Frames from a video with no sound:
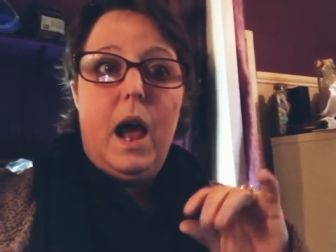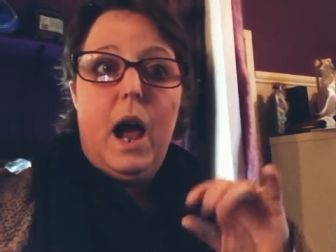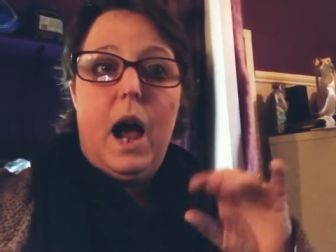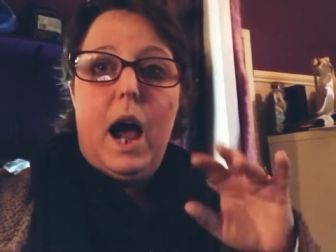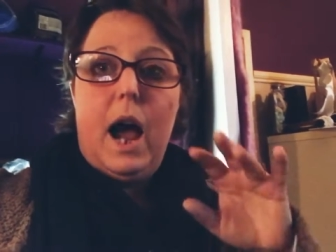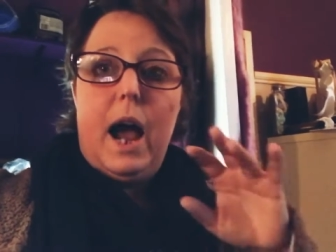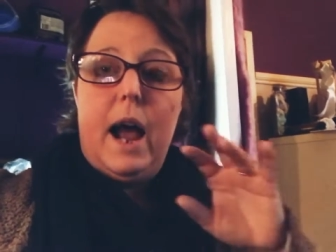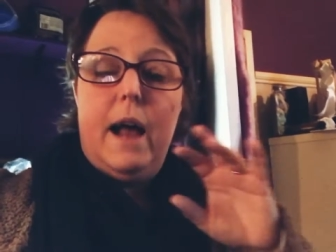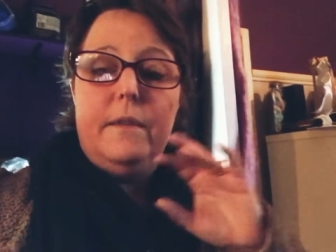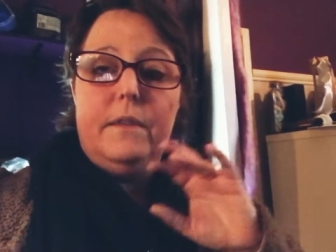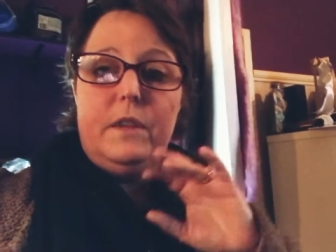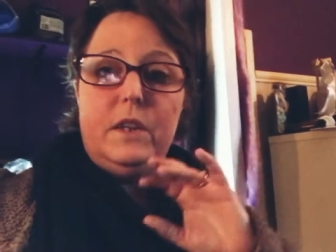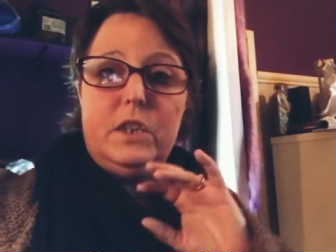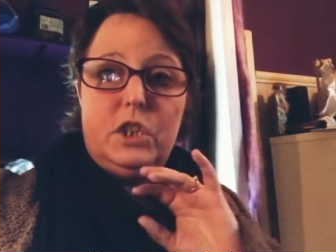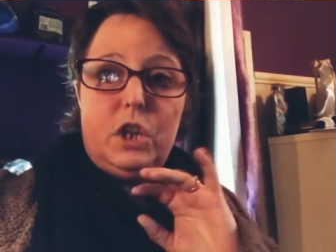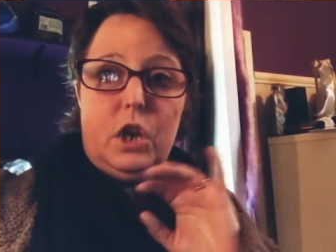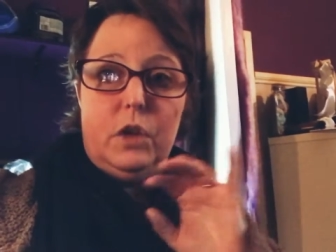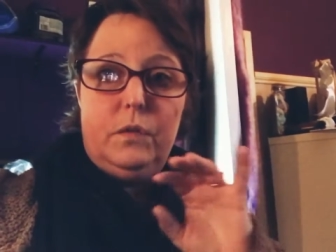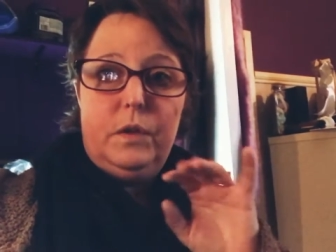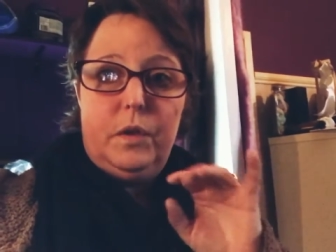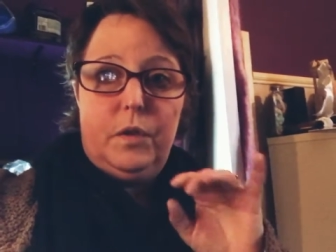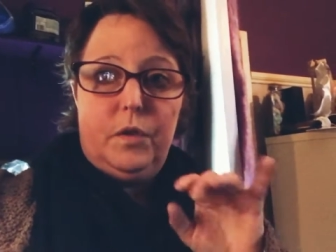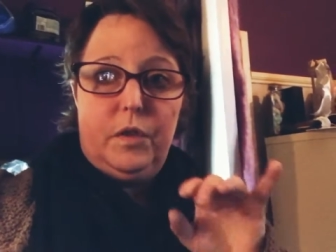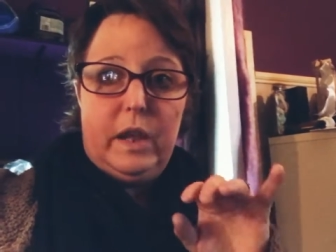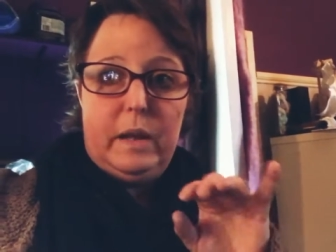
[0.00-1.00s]
and there's all
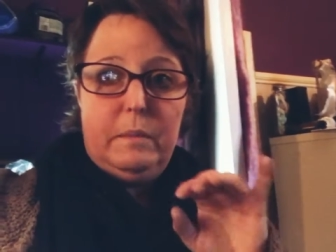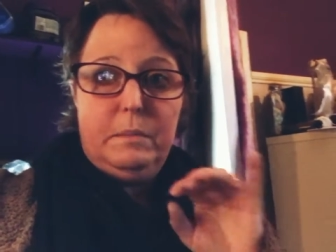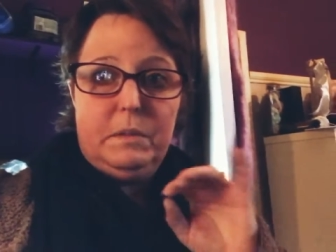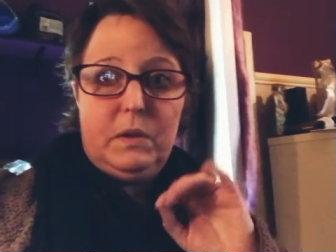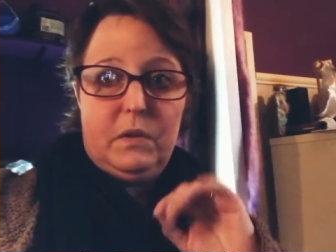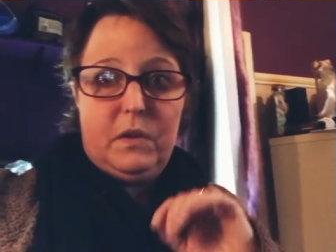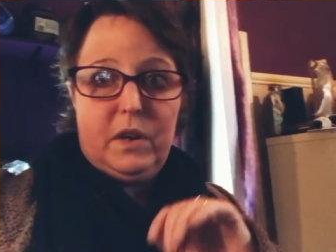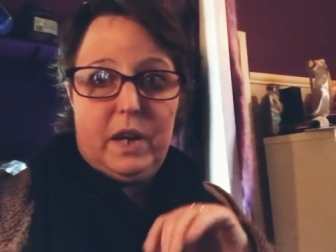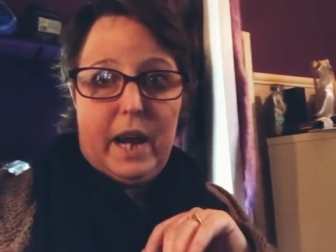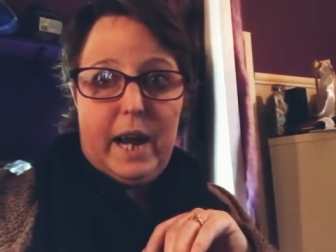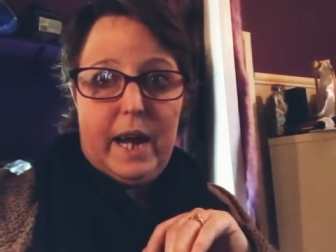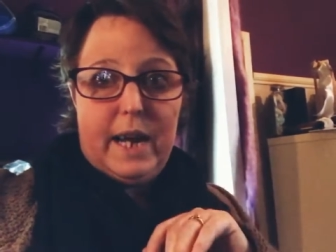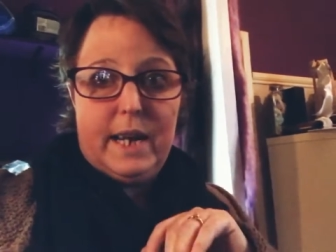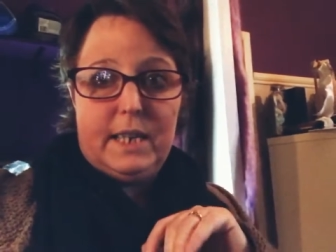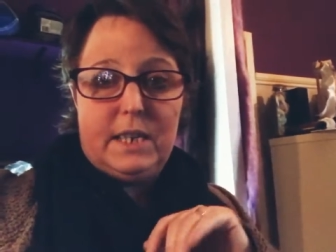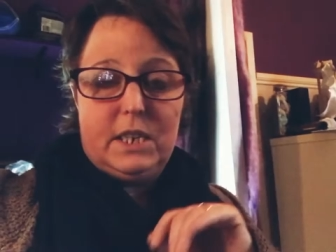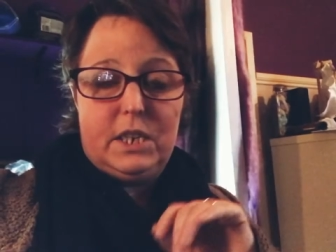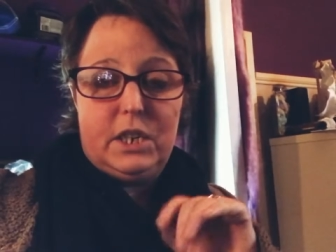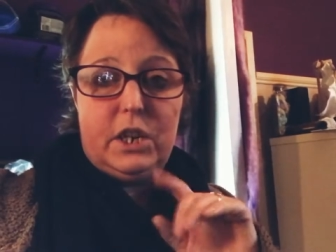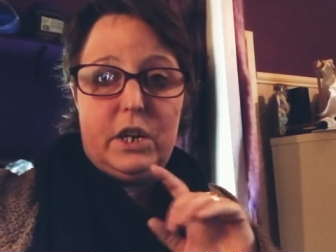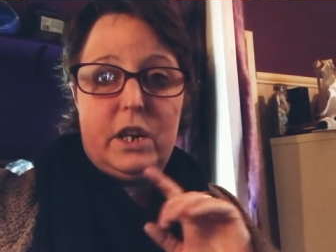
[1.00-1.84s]
the themes of cakes.